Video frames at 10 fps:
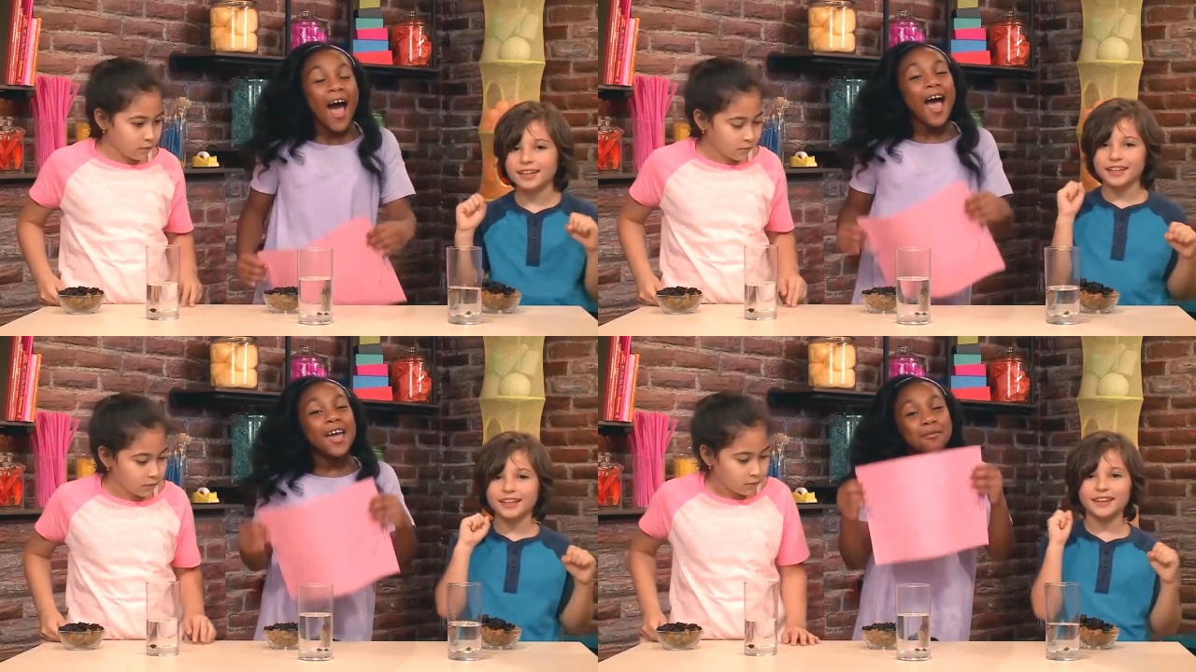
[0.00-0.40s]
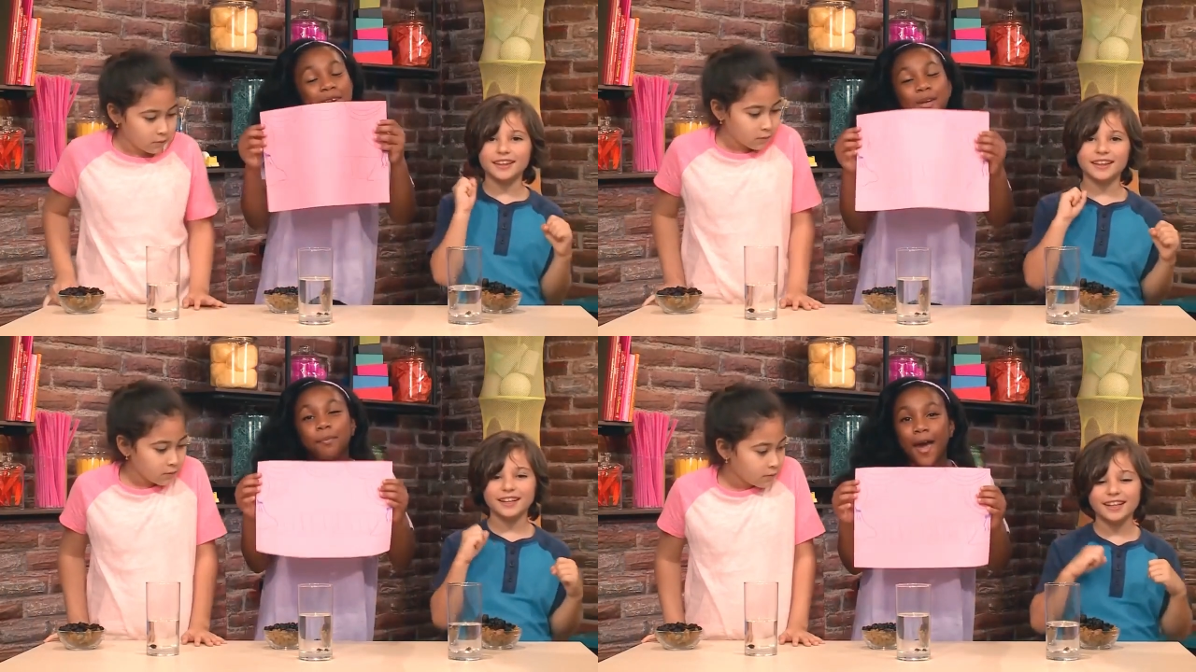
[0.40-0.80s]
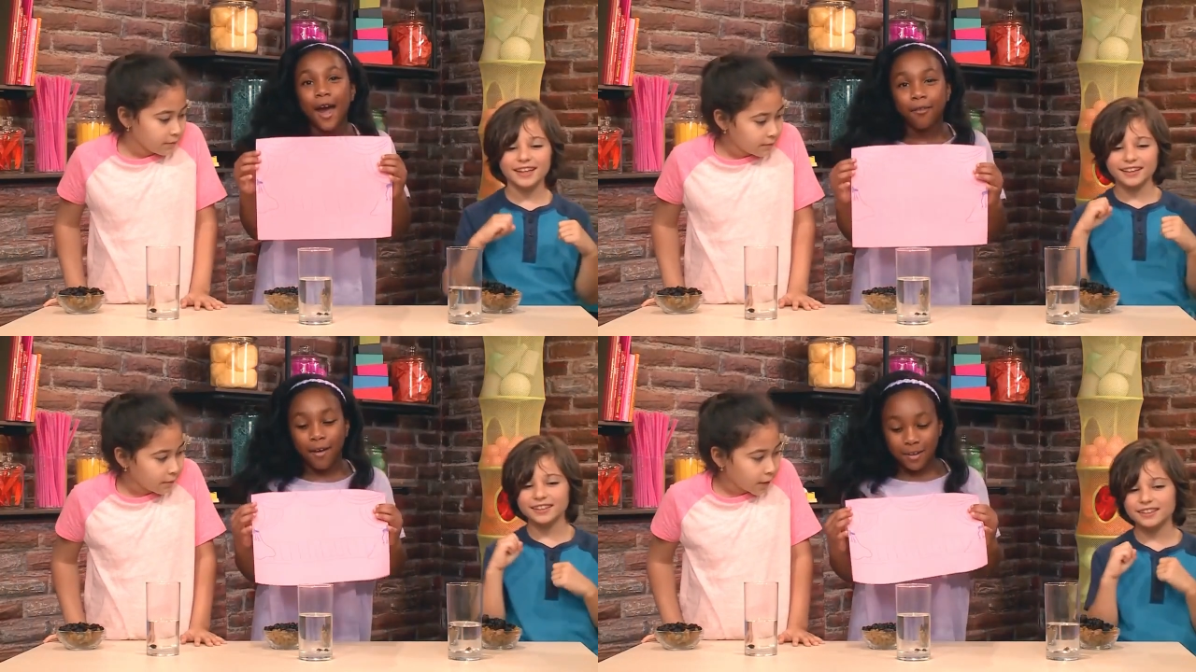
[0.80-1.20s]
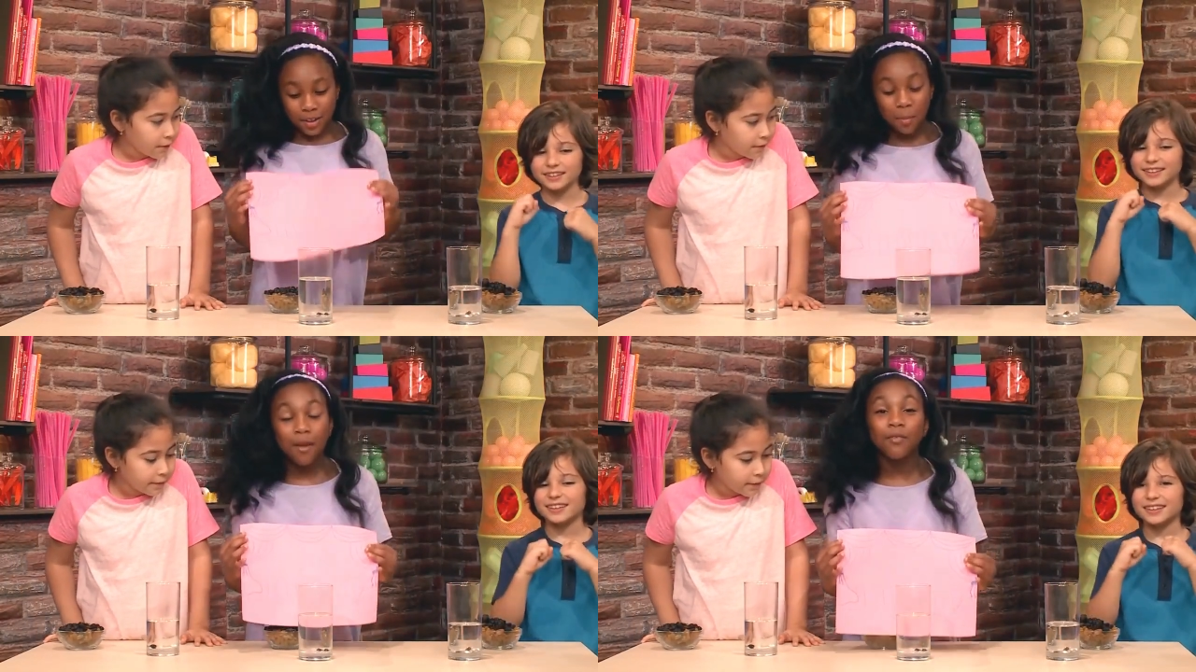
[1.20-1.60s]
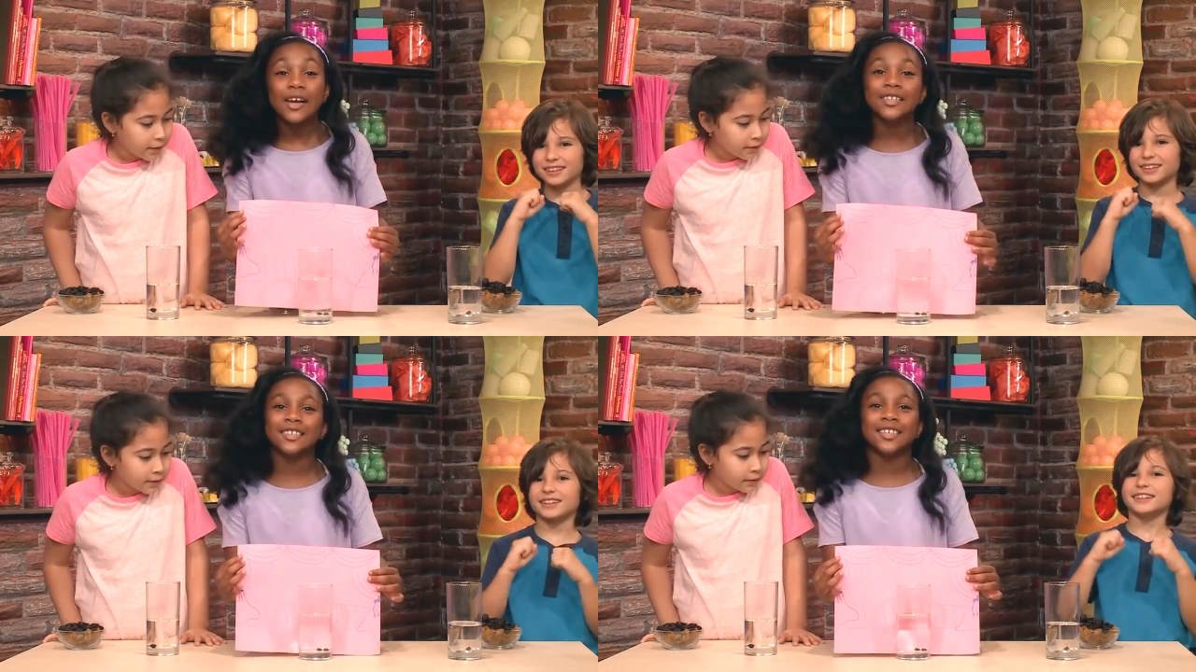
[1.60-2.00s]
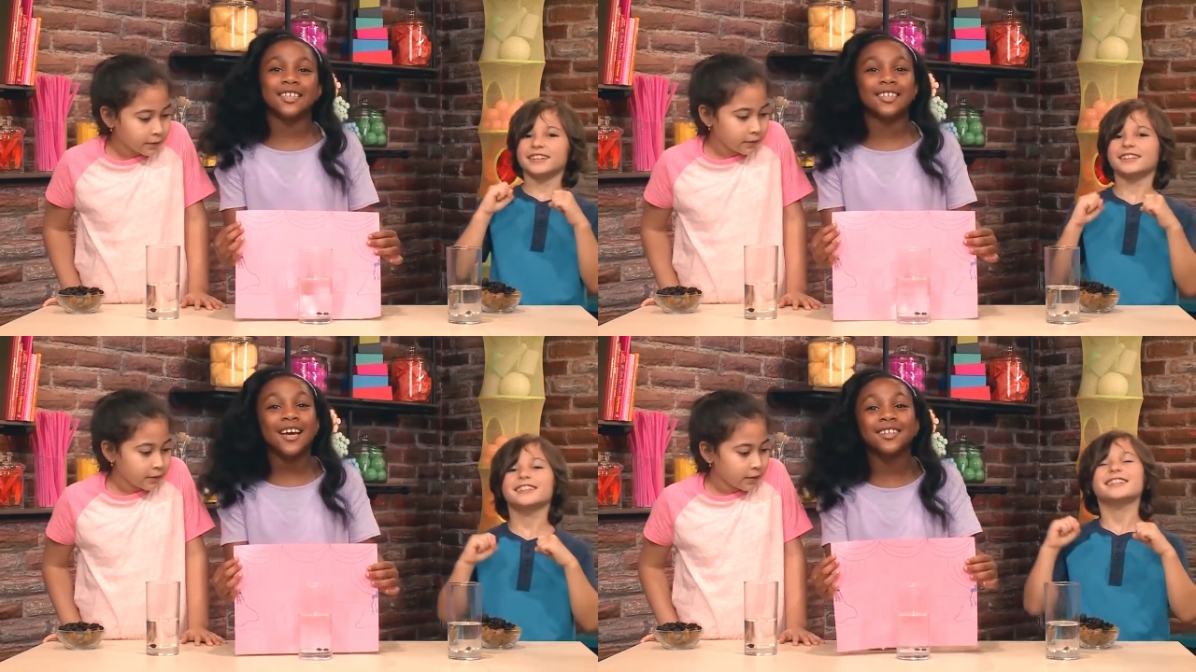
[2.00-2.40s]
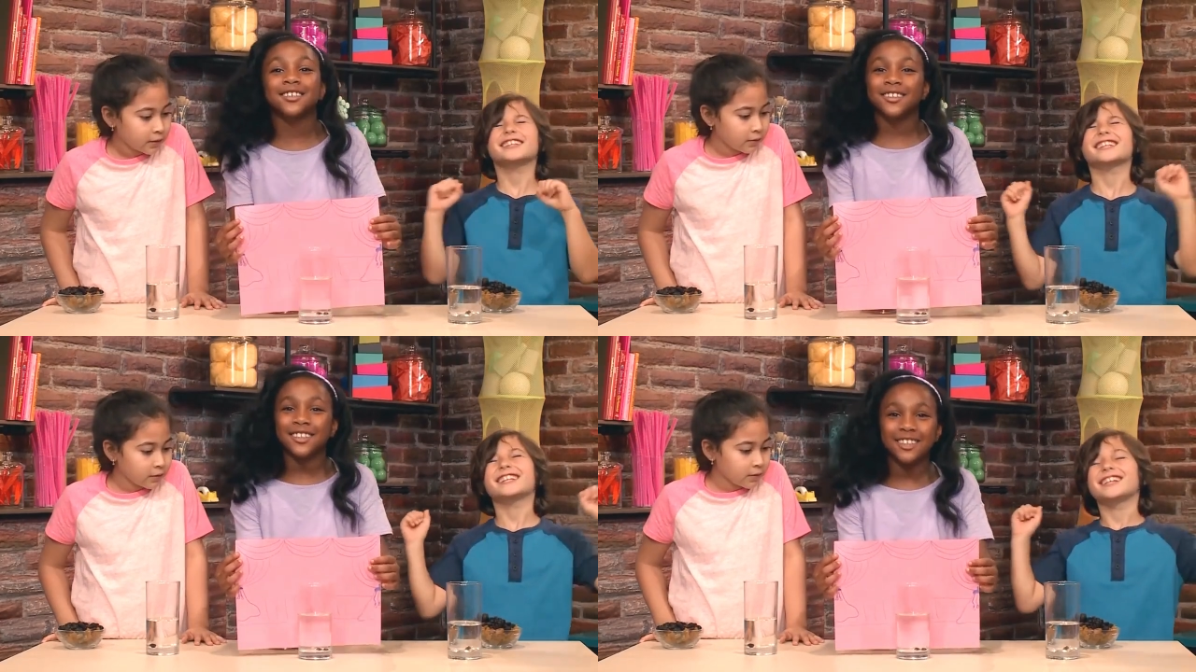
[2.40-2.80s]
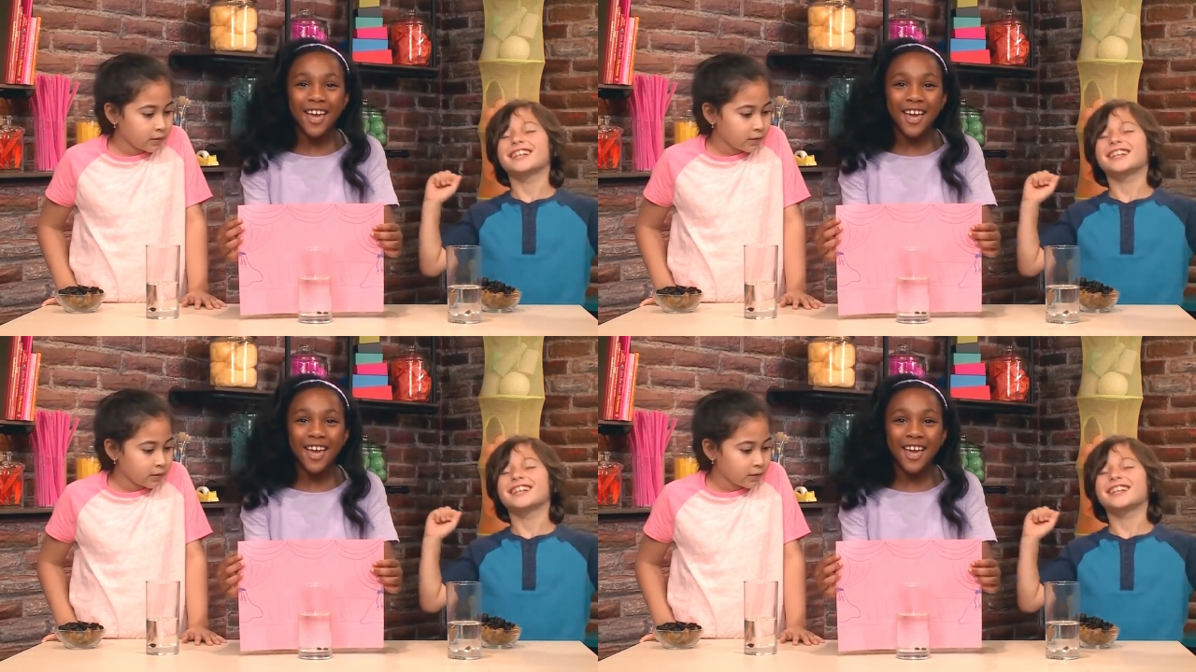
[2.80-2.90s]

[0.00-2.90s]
Speaker 1: I made background so my raisins can dance on the